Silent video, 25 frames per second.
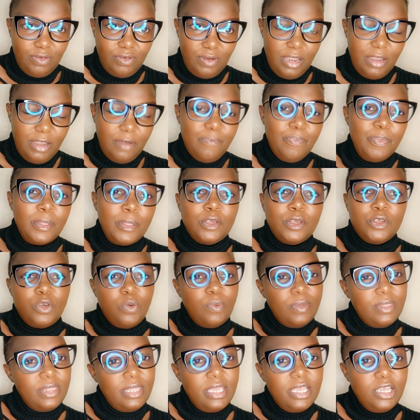Okay, so
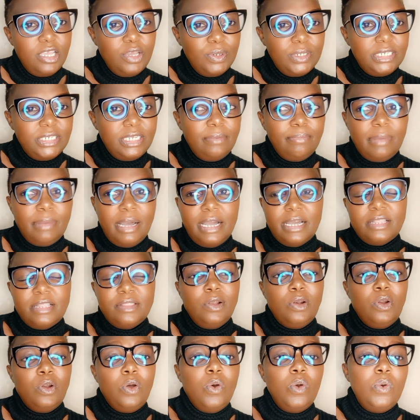with the equity bank,
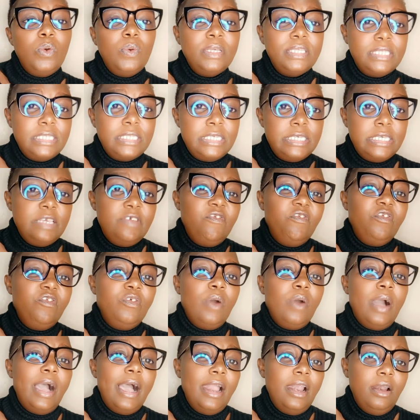they'll always give
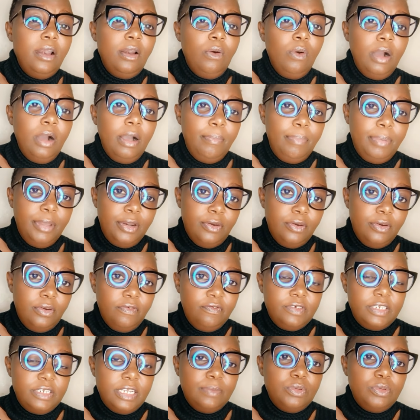you a longer period
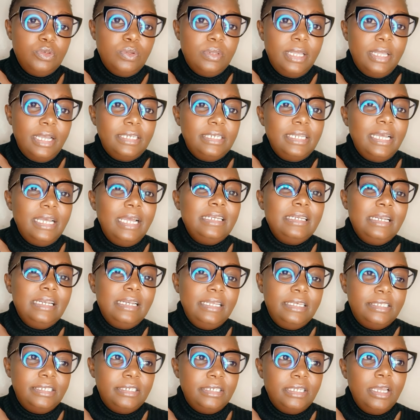of time so that at
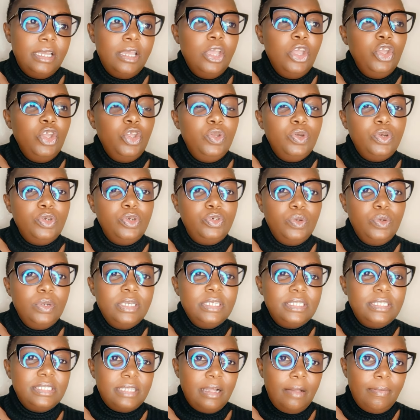least you're
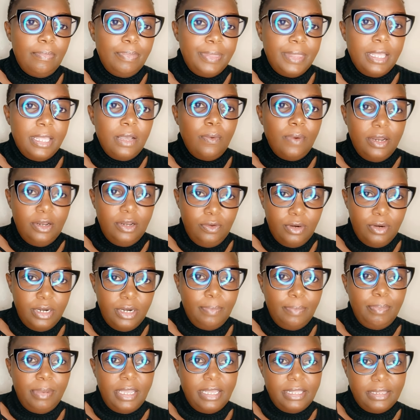doing something while you're
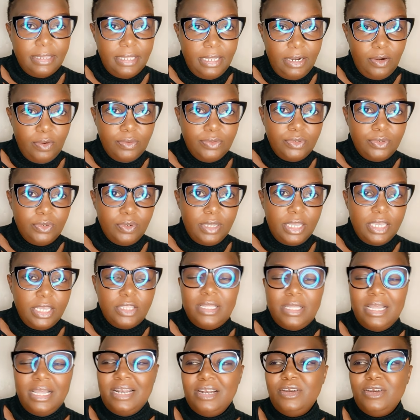repaying the loans. Okay,
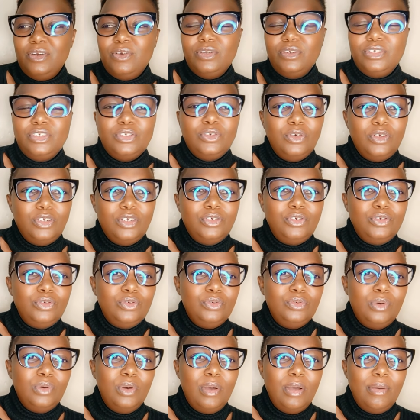they're not going
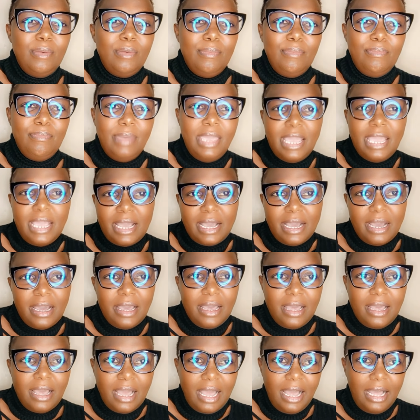to make
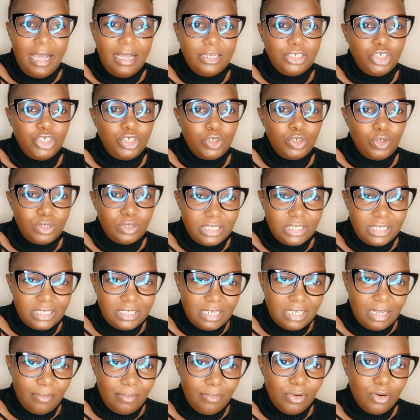uh, shorter
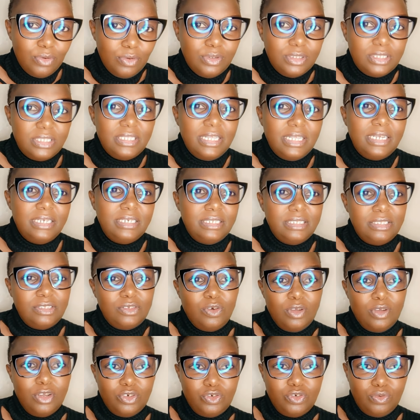term loans that is
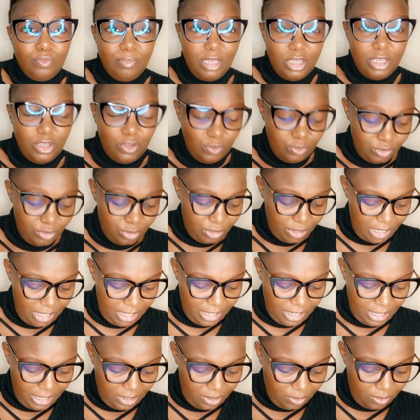going to make you
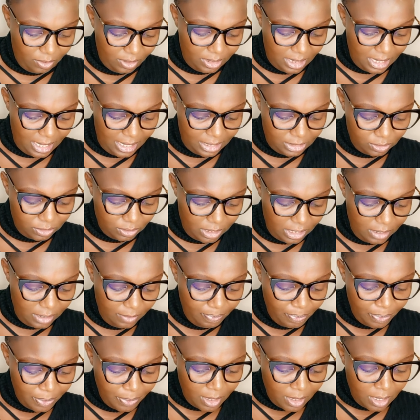strain and all that
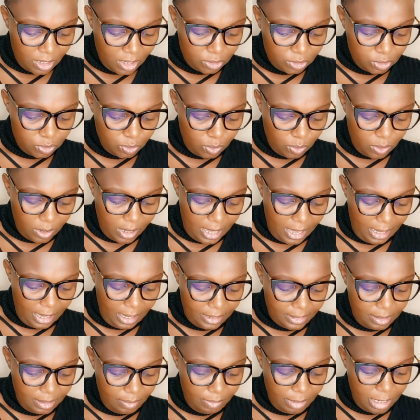okay so
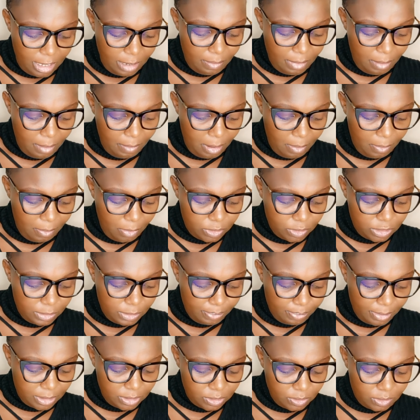uh, the minimum amount
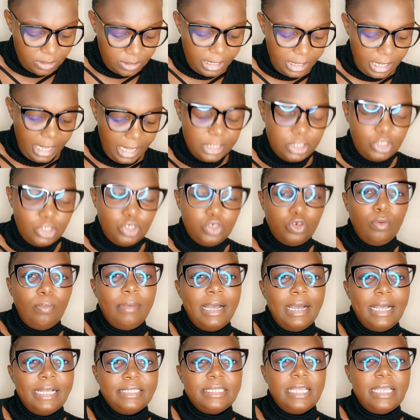depends on the
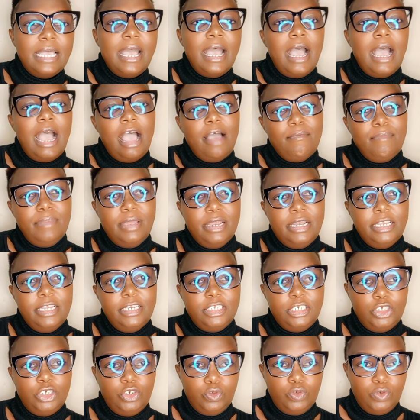customer's
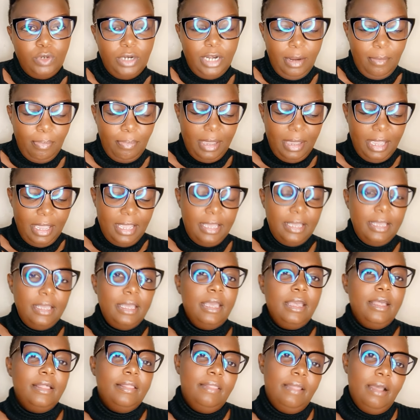ability to repay
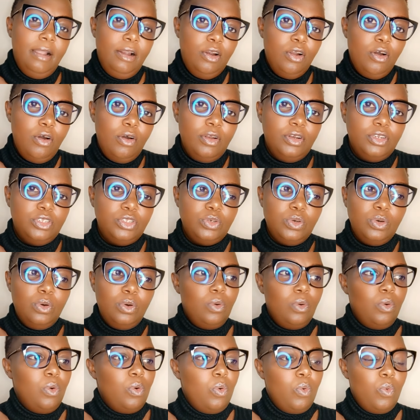the loan
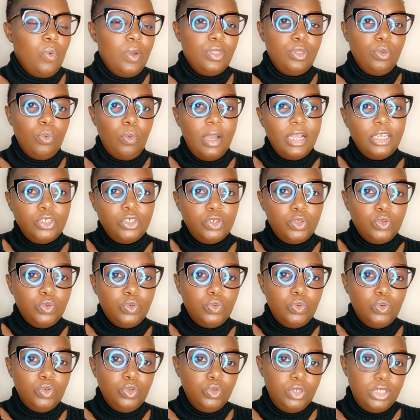so with what
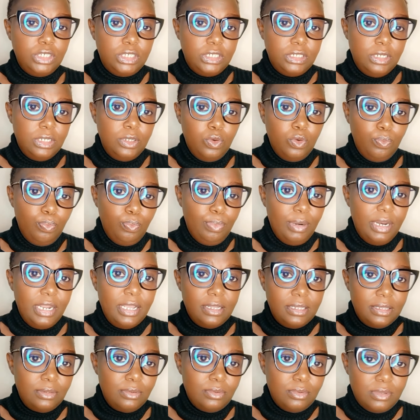you you you
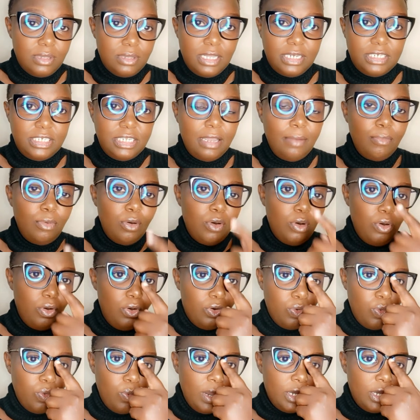bring to the table
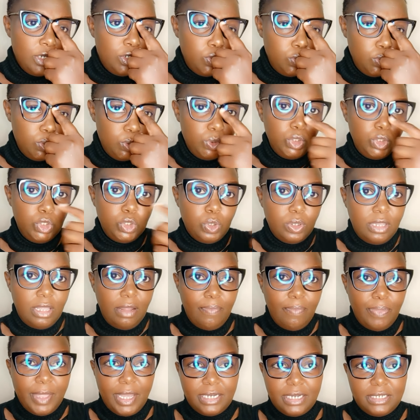or what you show
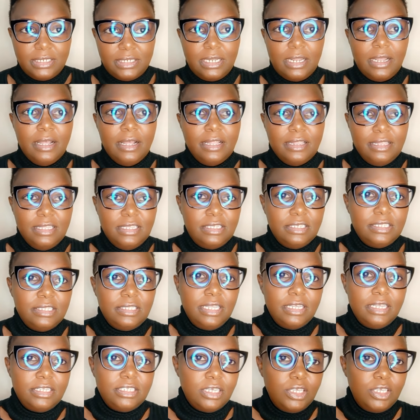them that this is
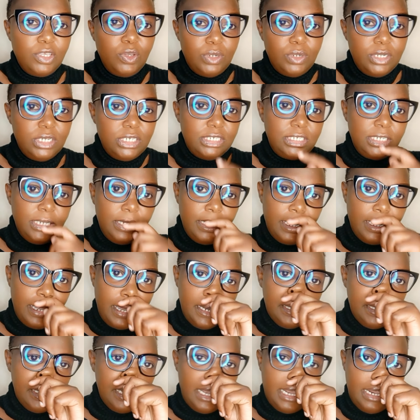the security
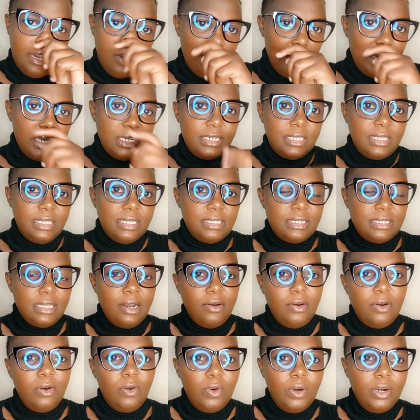and i want this
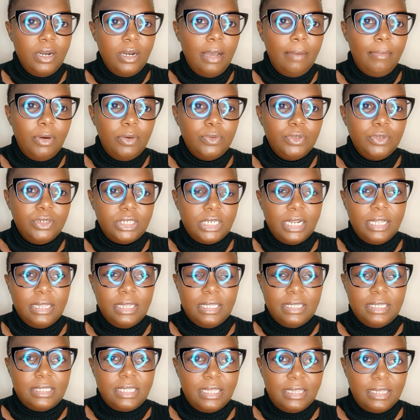loan amount
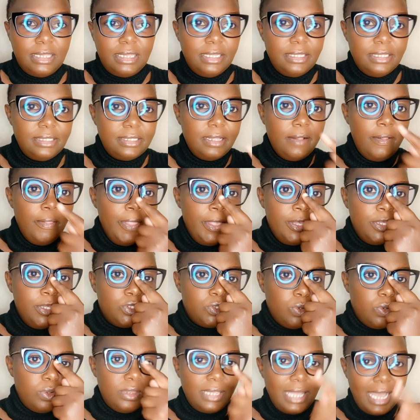and this and this
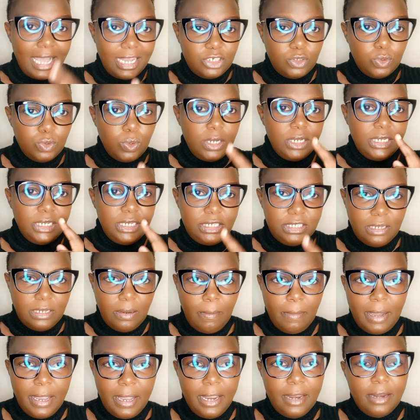so that will
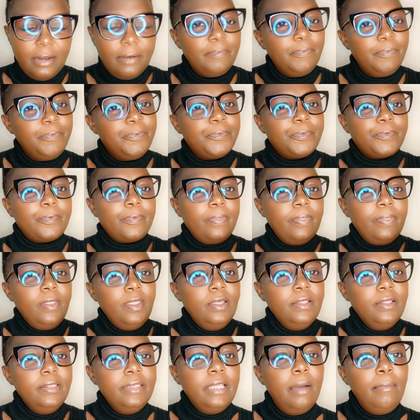determine
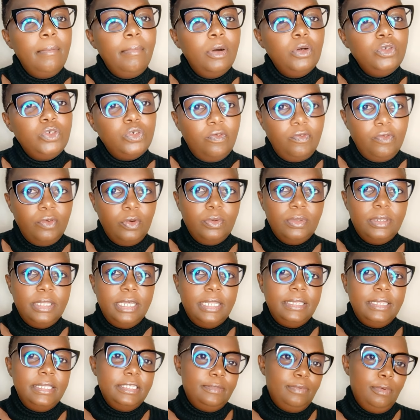the amount of loan
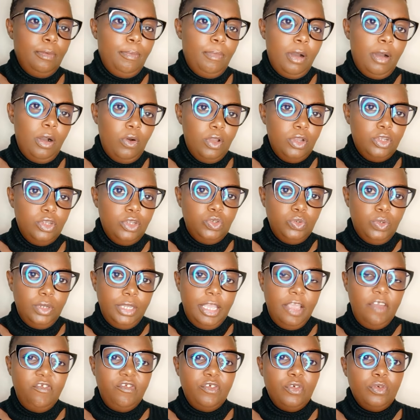that these people are going to
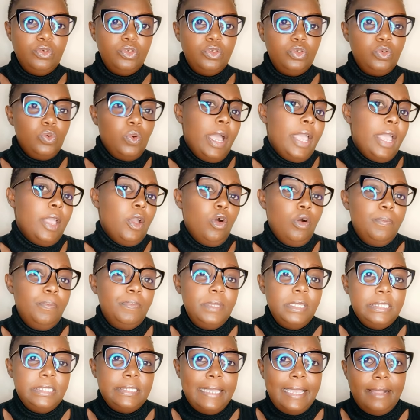give you. So I hope
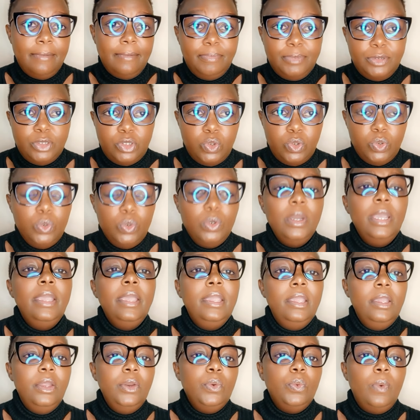this helps you
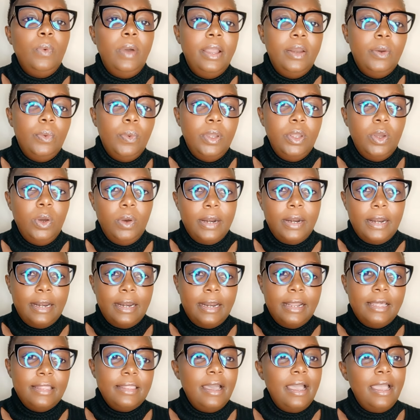in one way or
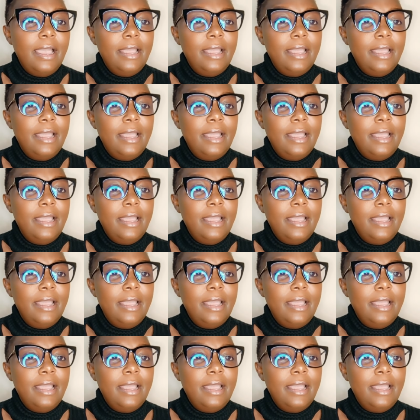another.